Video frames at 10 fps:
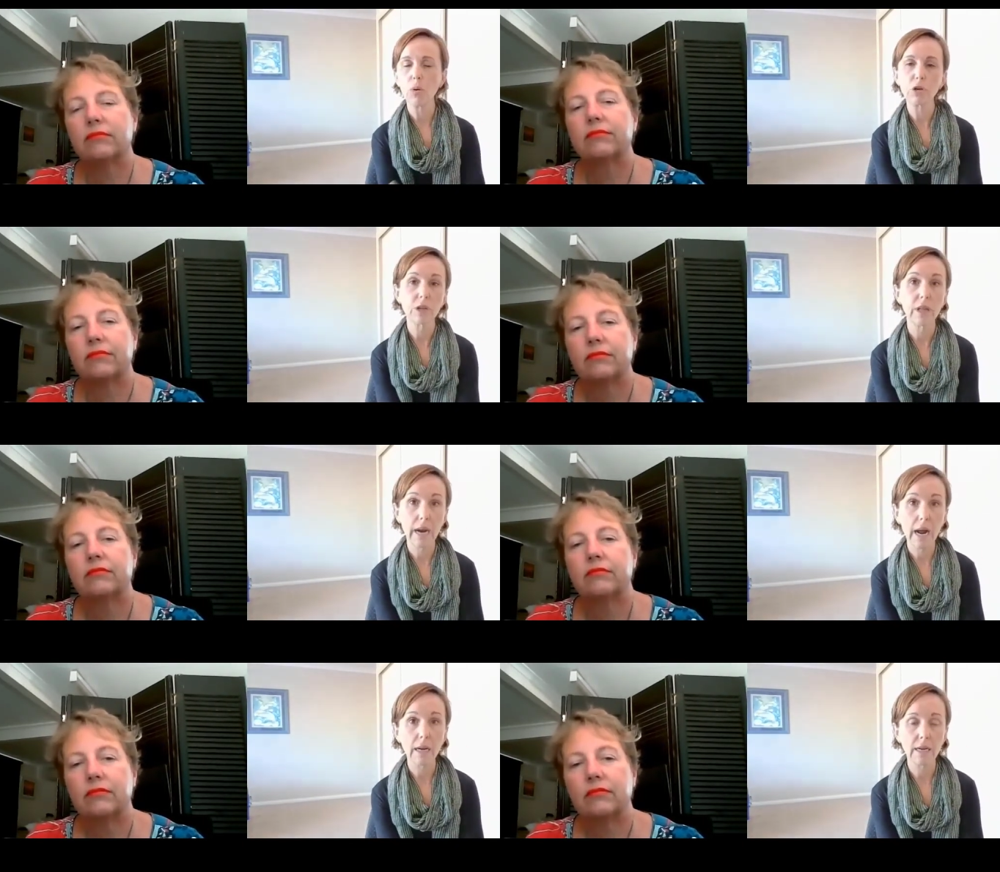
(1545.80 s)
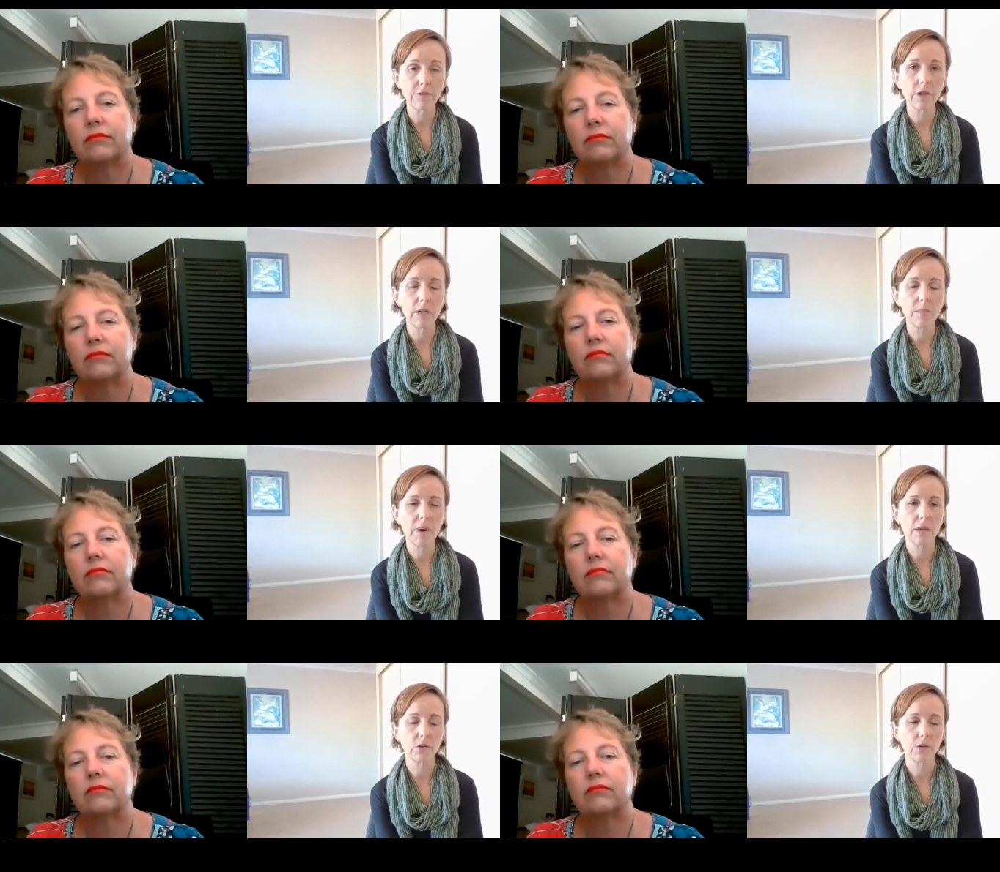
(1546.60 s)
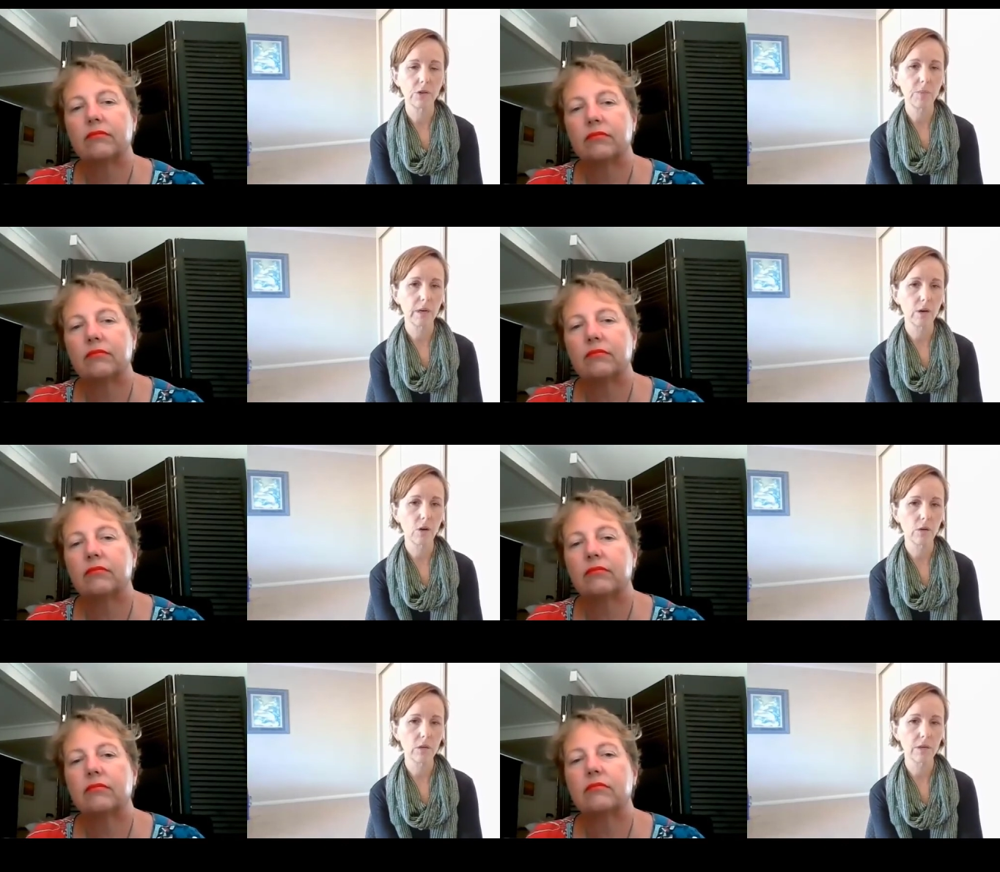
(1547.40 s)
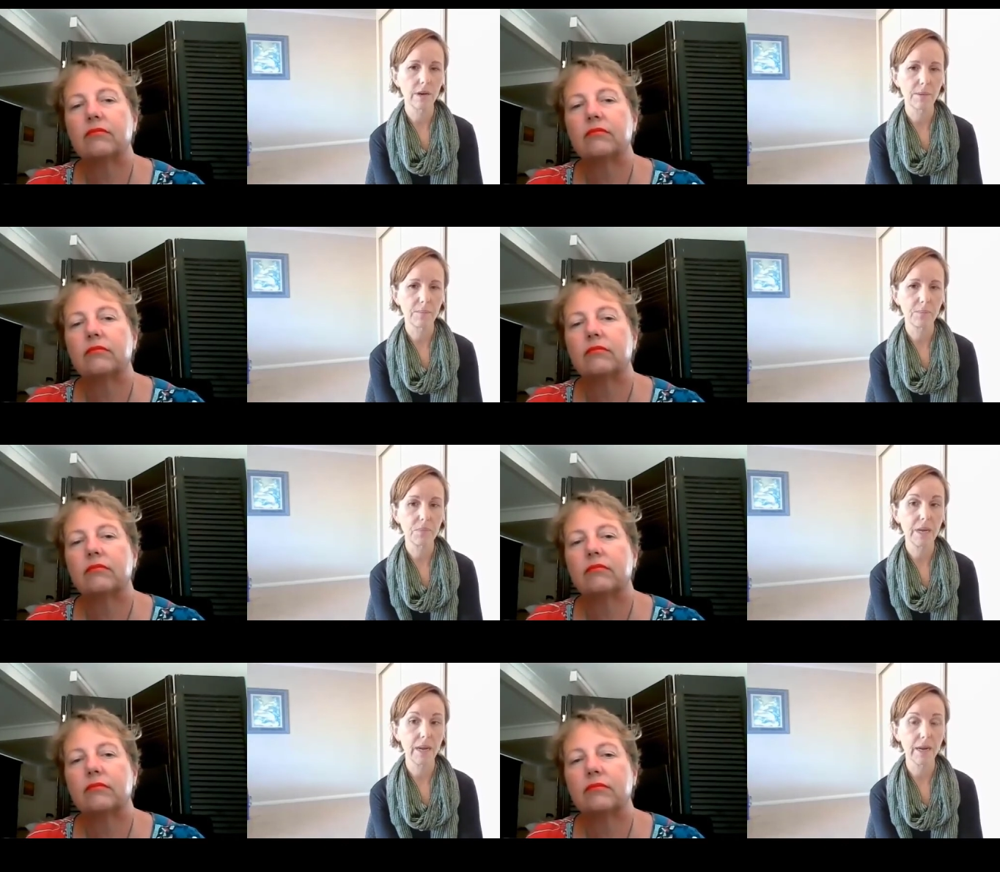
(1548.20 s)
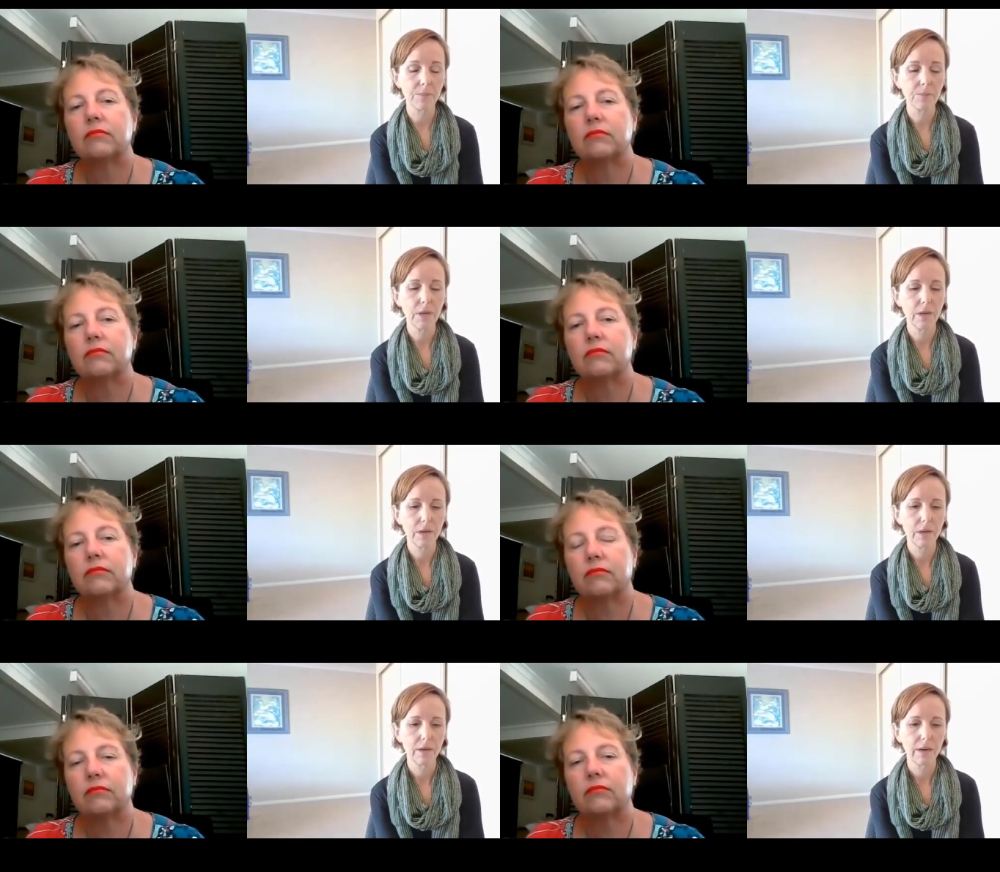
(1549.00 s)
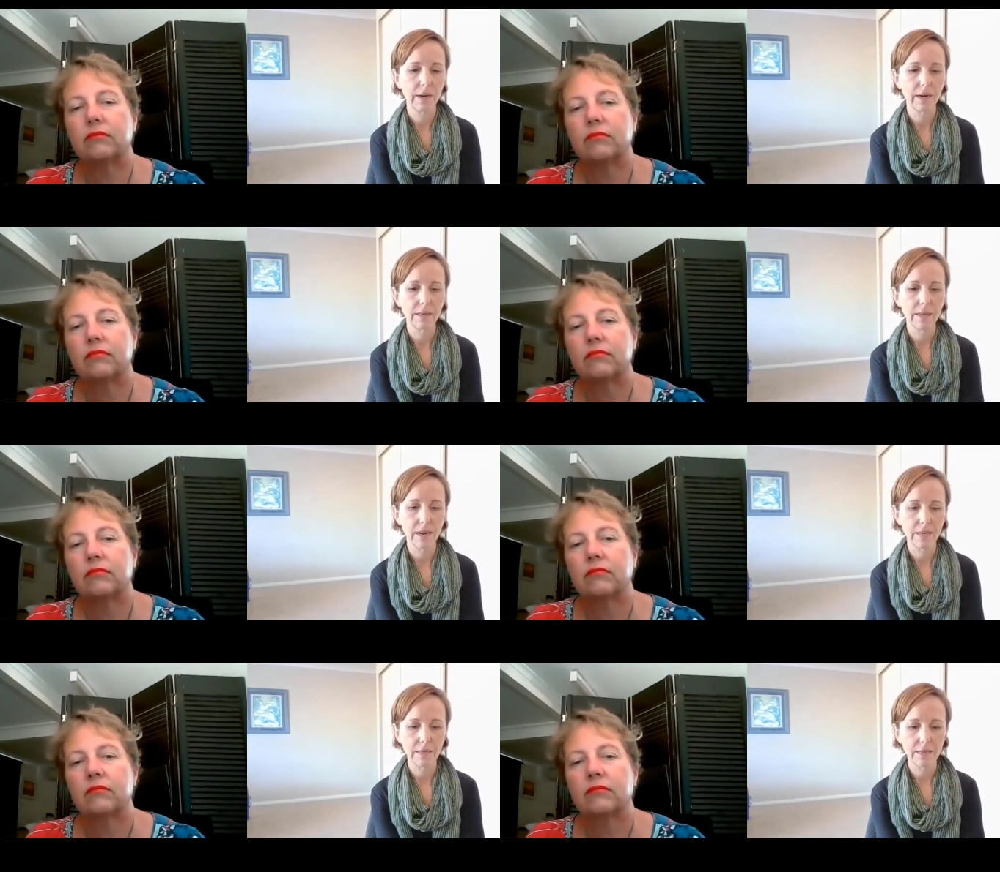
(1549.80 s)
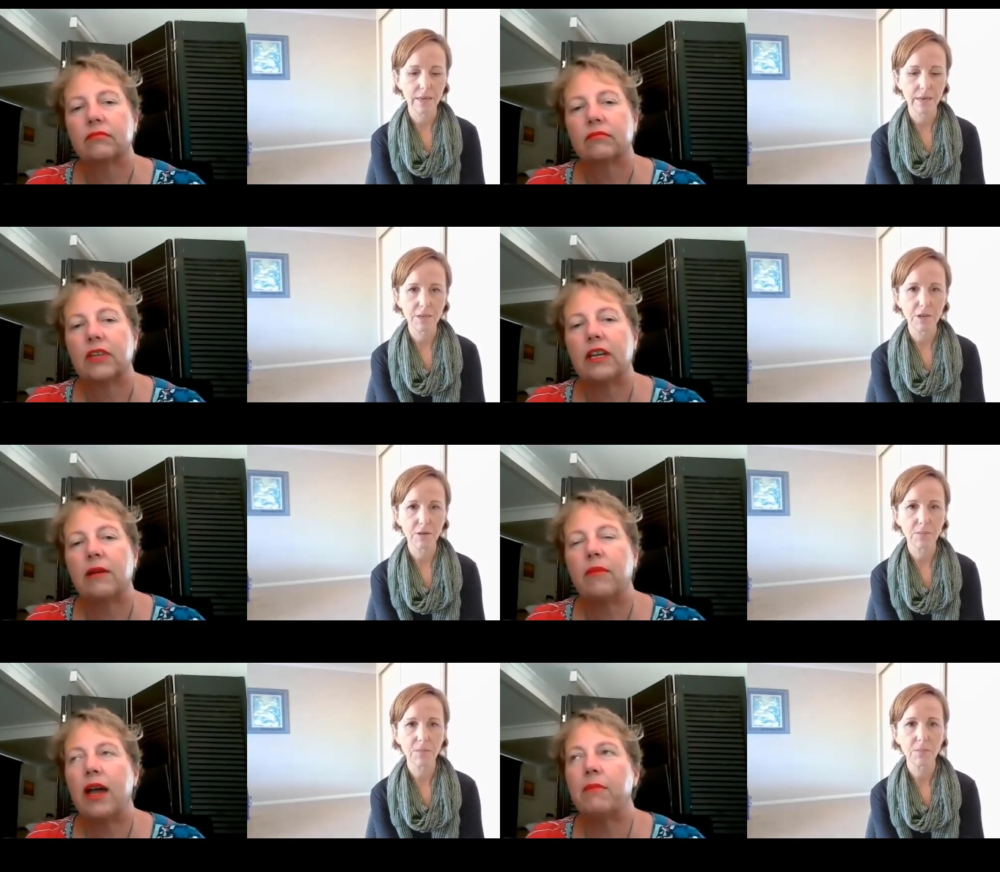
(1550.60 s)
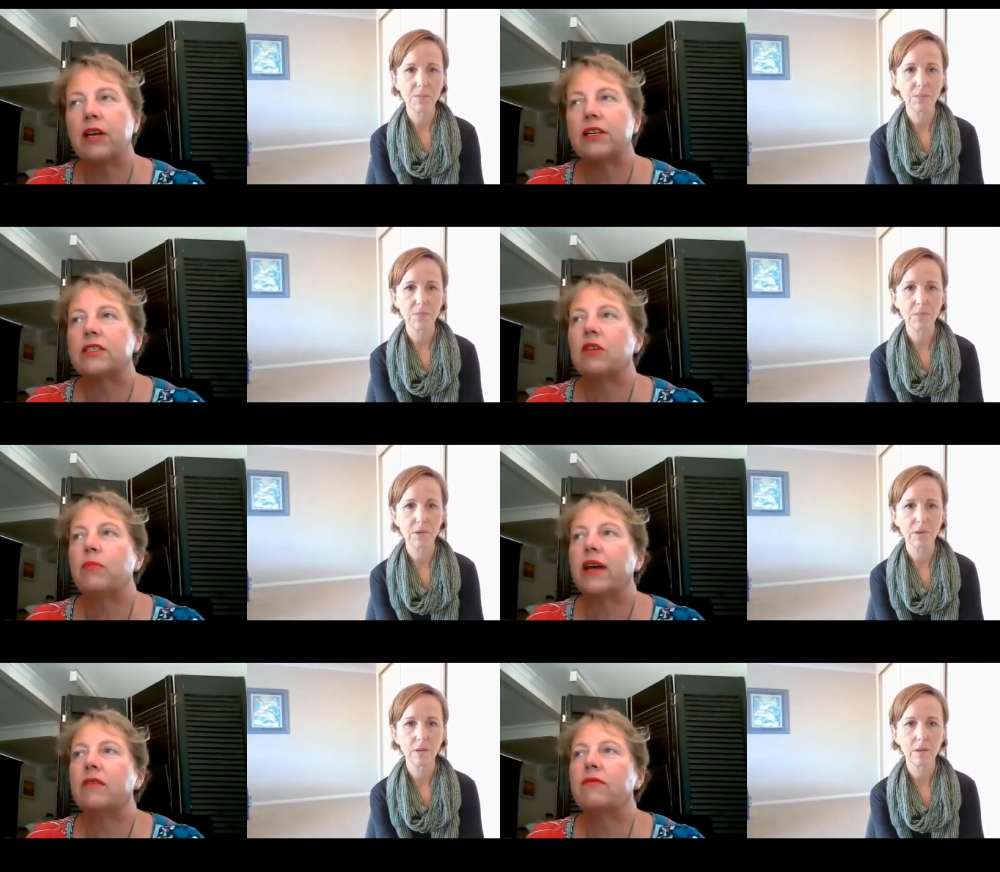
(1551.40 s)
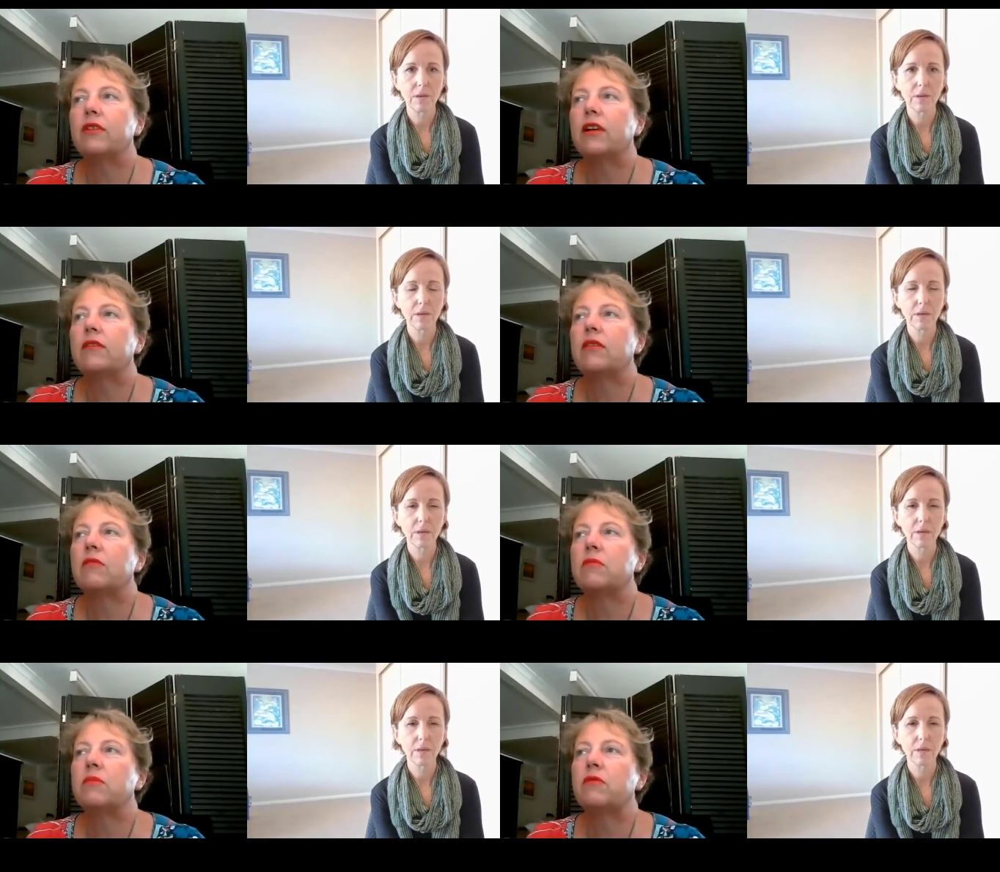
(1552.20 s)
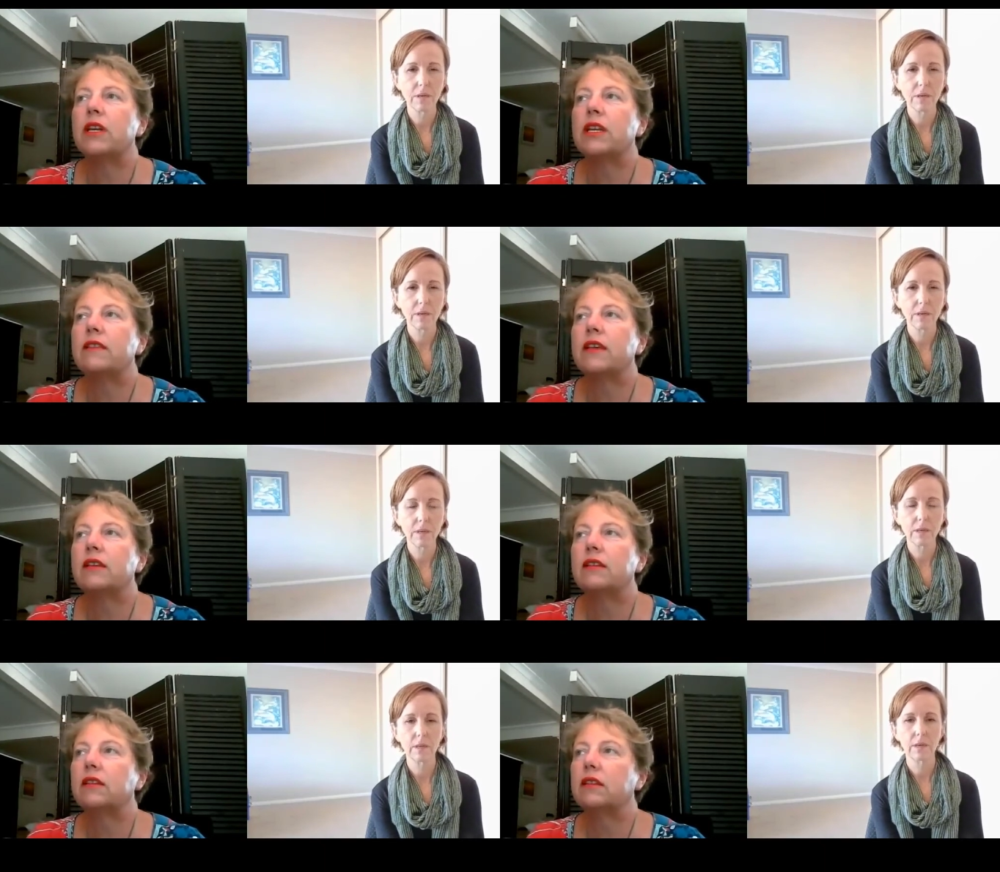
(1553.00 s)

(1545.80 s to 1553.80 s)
Speaker 1: portion that are definitely passed through, but not, um, yeah. And as, as he said. And Amandi's
Speaker 2: so powerful. I, I remember reading that,